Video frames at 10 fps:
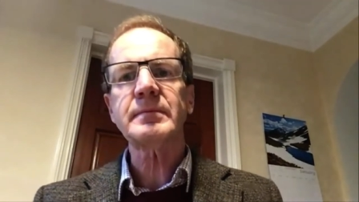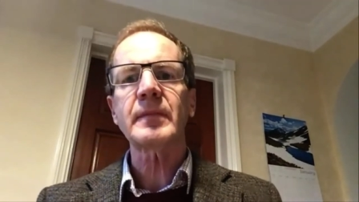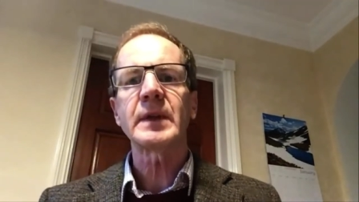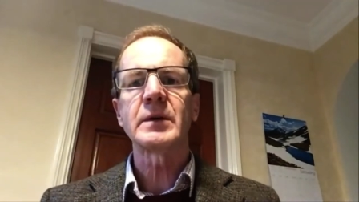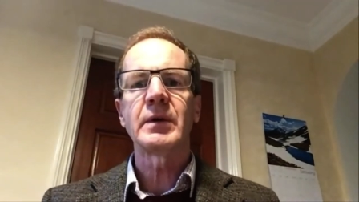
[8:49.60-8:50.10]

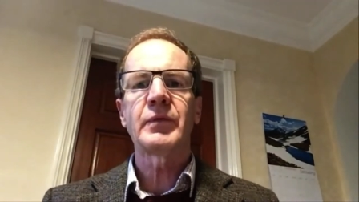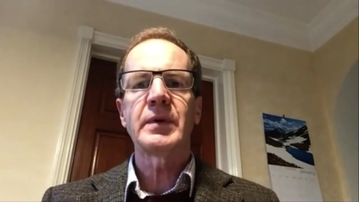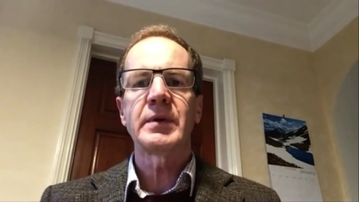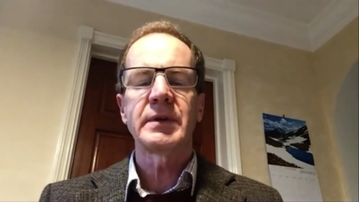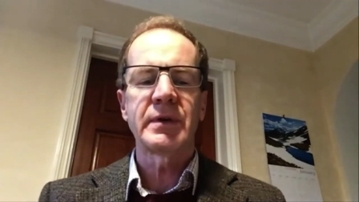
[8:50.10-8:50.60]
So if
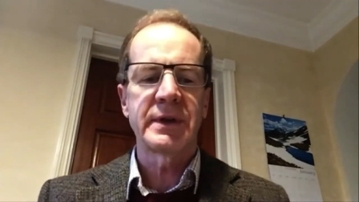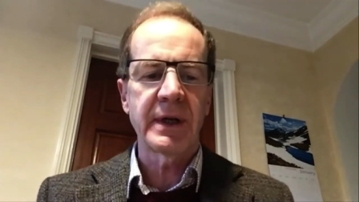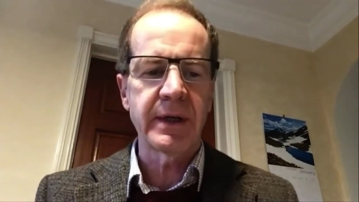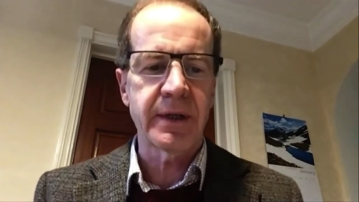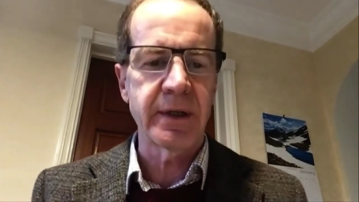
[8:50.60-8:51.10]
we're under a
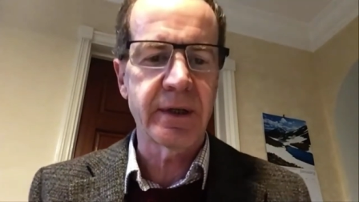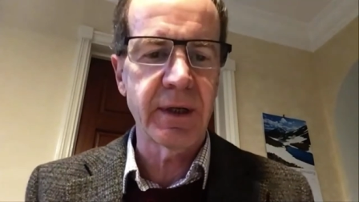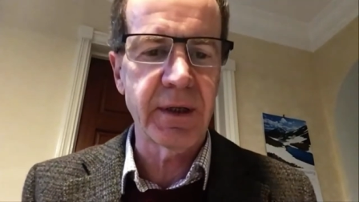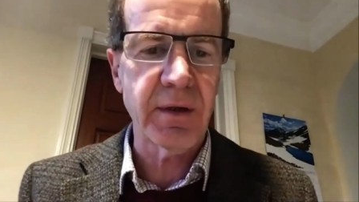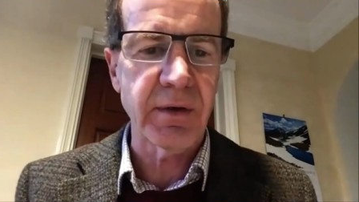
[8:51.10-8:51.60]

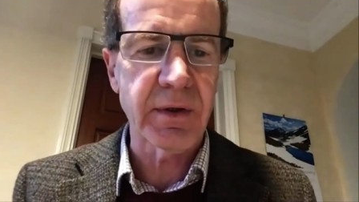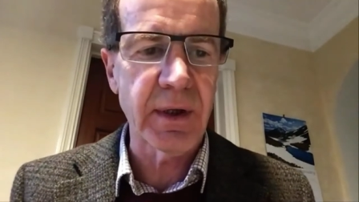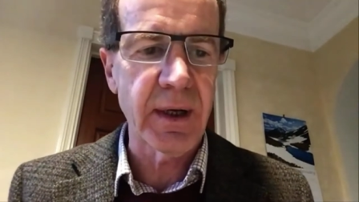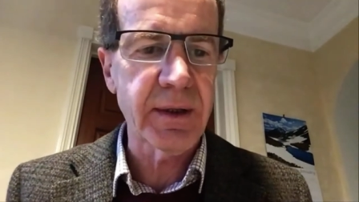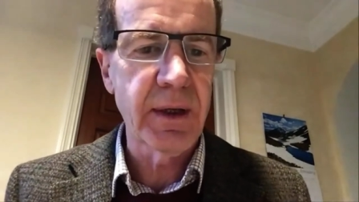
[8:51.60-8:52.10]
JCT
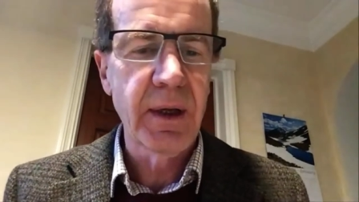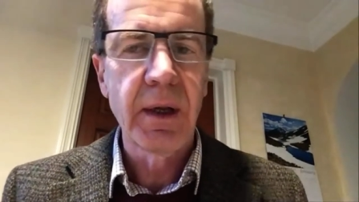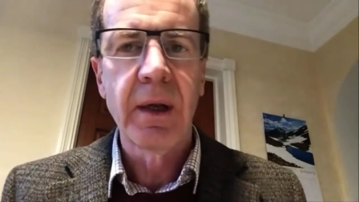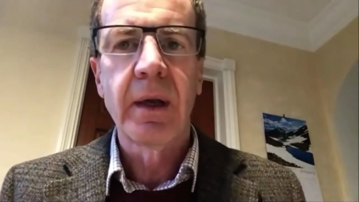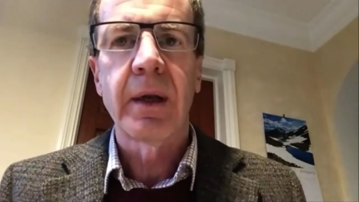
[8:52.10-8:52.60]
contract,
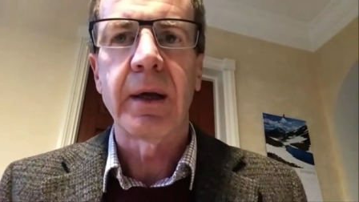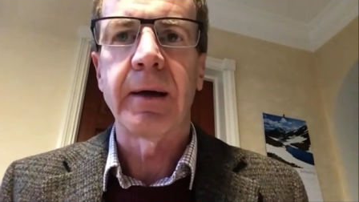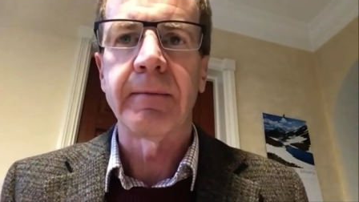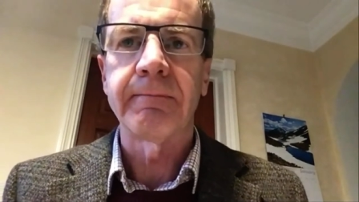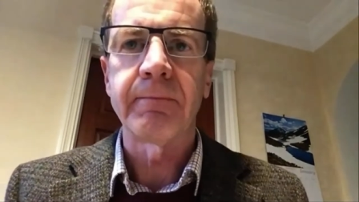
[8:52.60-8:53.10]

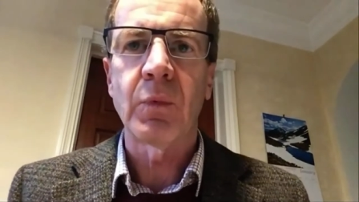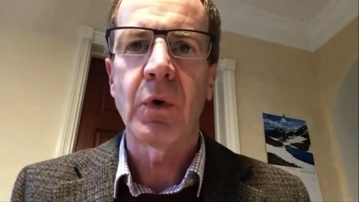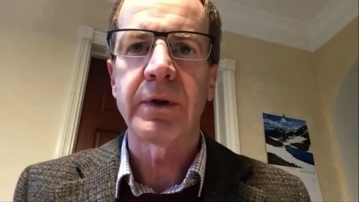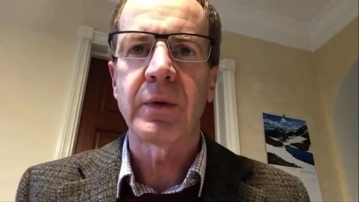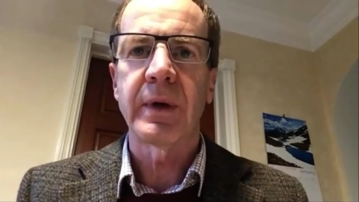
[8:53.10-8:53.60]
um,
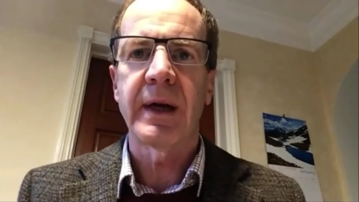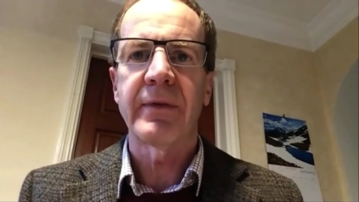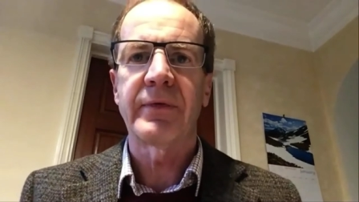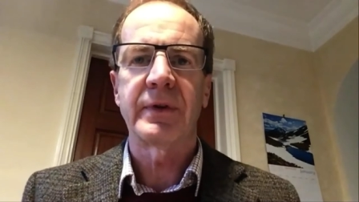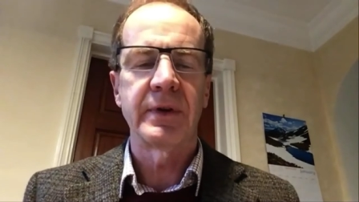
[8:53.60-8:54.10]
what do we
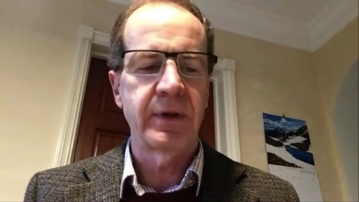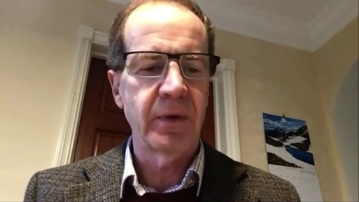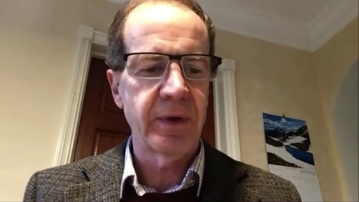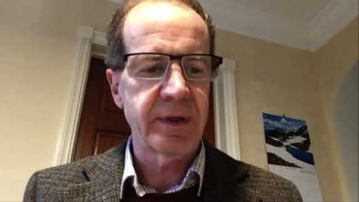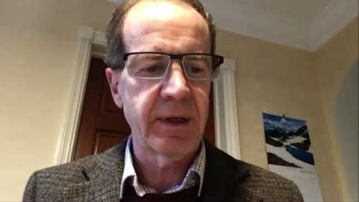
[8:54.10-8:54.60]
have to
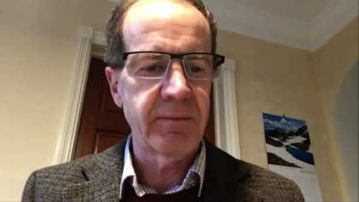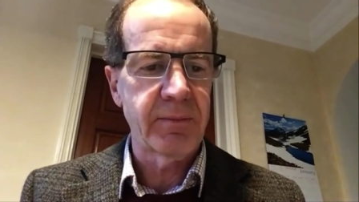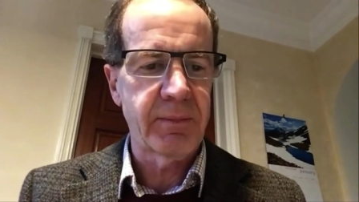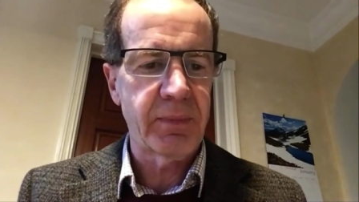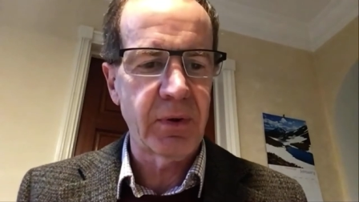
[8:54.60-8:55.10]
do as an
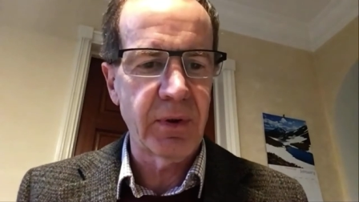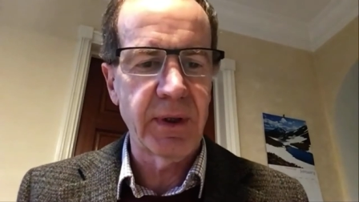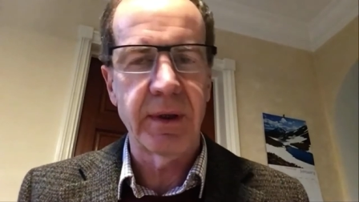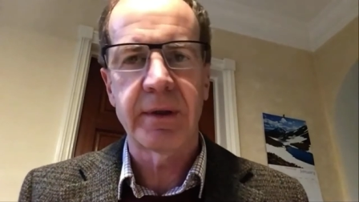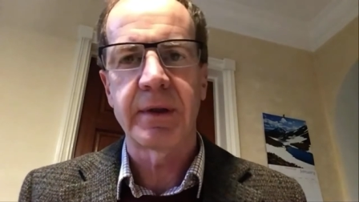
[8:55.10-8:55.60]

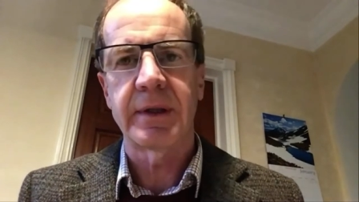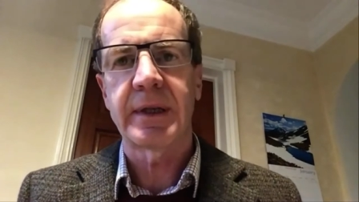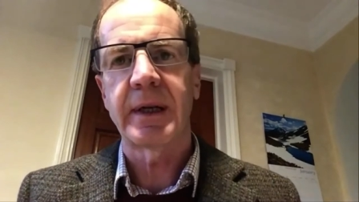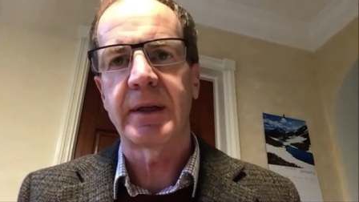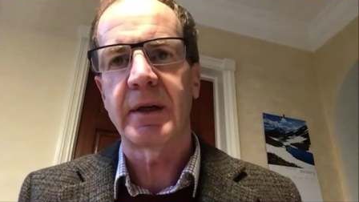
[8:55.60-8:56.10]
employer to
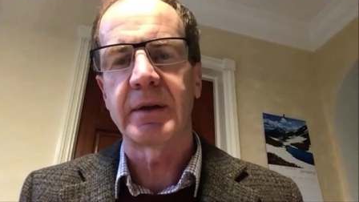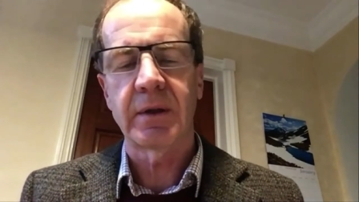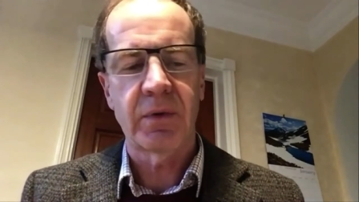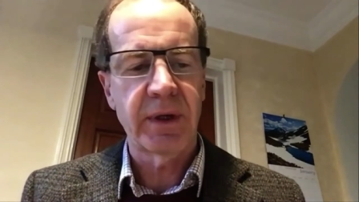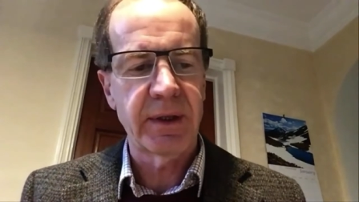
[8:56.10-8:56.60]
take our
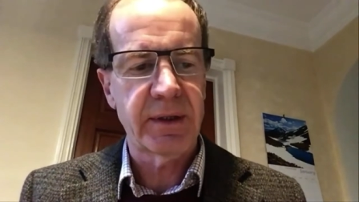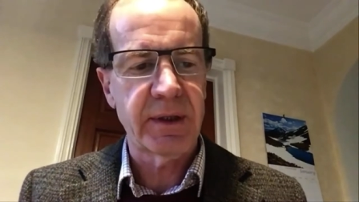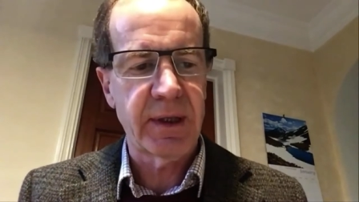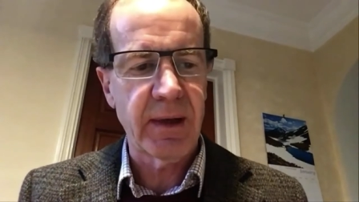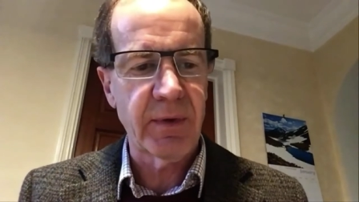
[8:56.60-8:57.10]

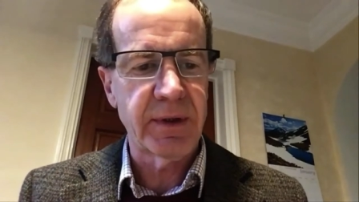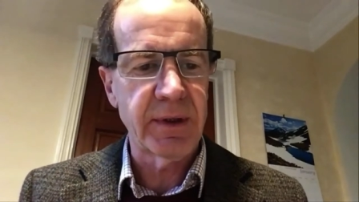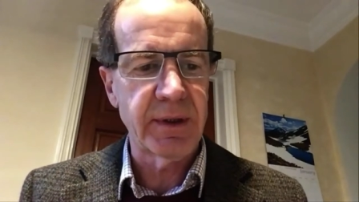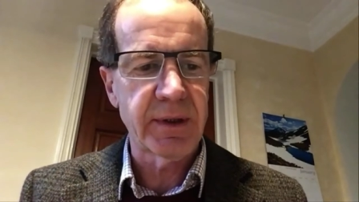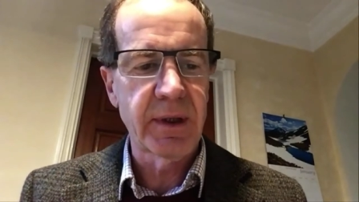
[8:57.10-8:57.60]
liquidated
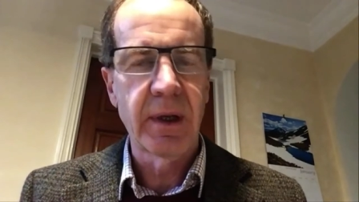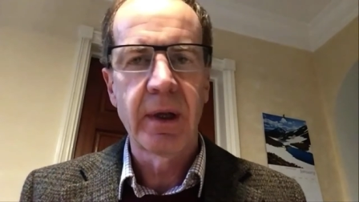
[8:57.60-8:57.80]
damages?